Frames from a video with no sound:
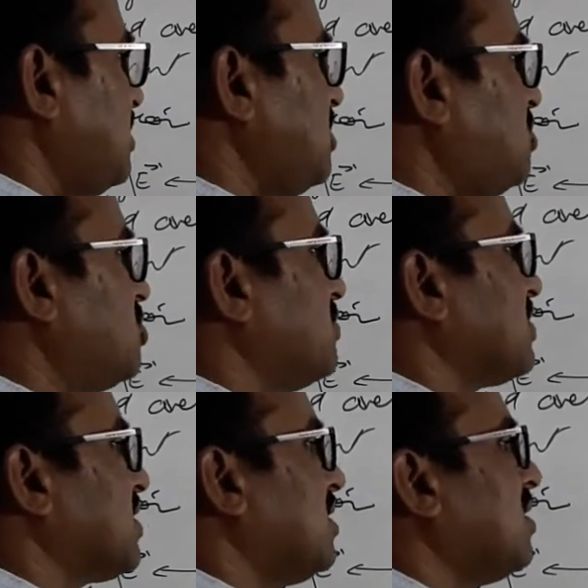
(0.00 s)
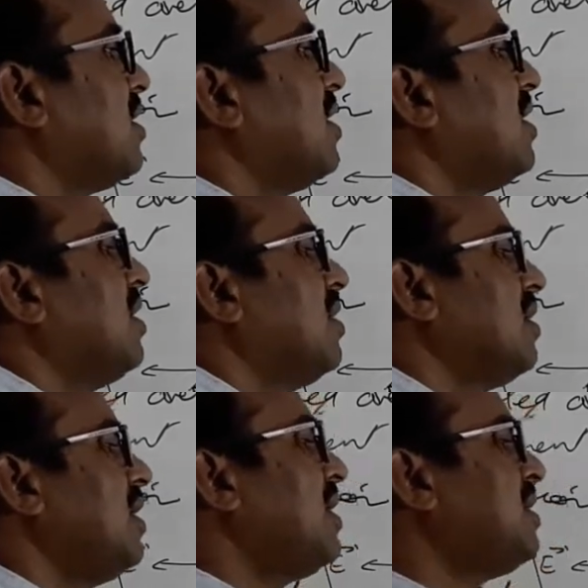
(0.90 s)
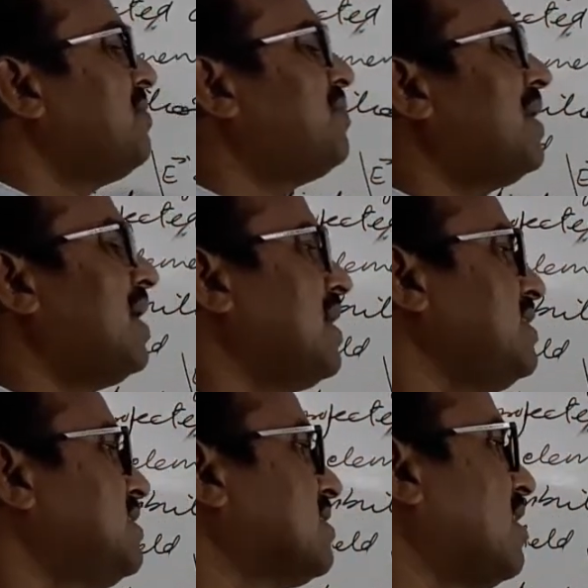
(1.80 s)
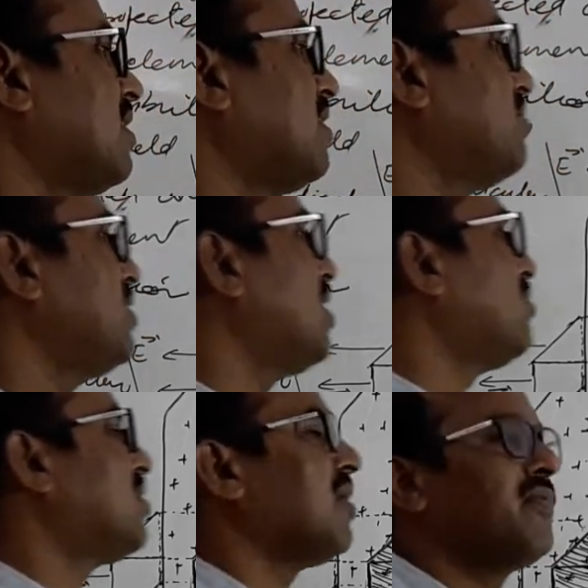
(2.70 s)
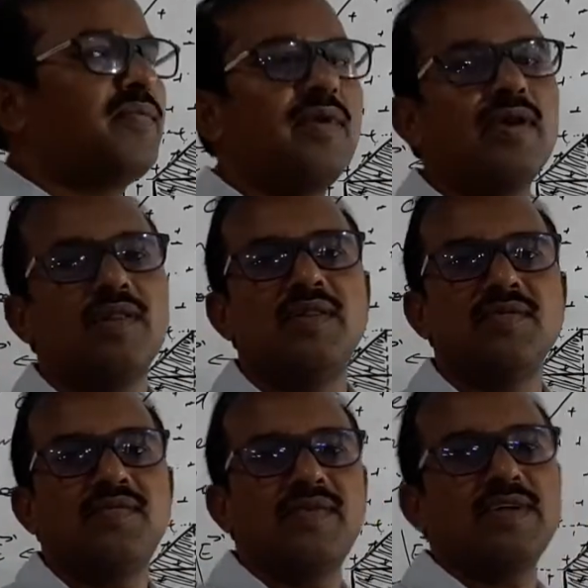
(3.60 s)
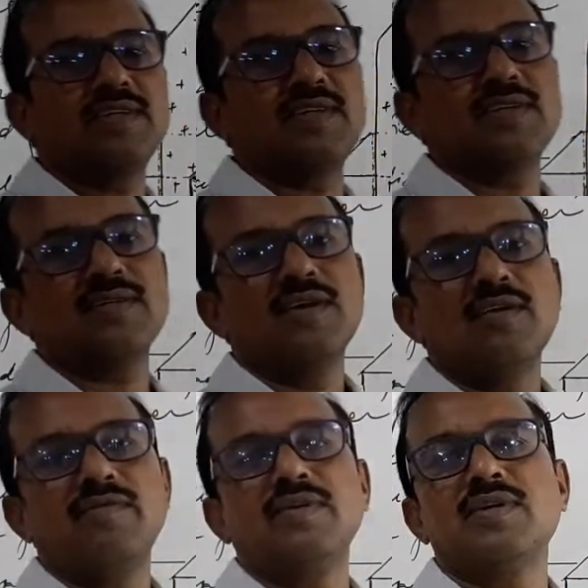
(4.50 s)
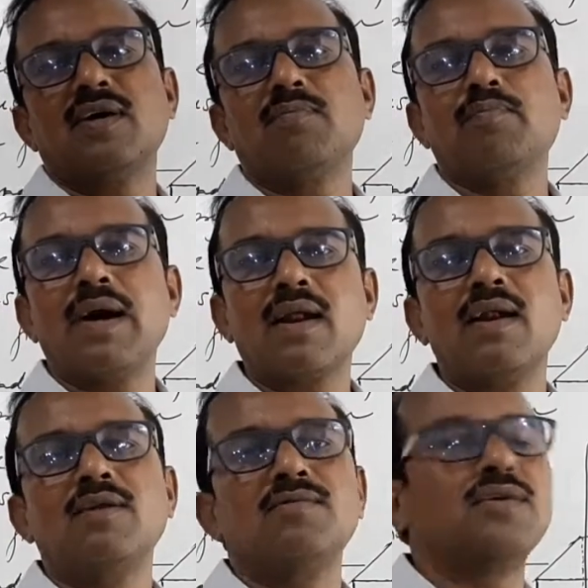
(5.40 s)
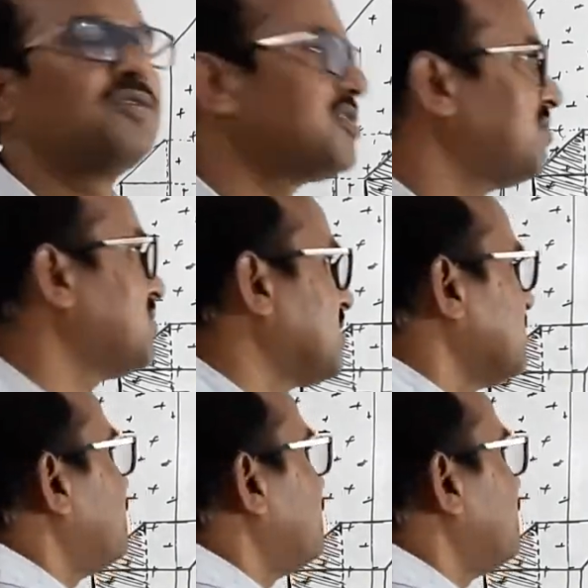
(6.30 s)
this situation, electric field lines are coming out of the faces which are parallel to the distribution.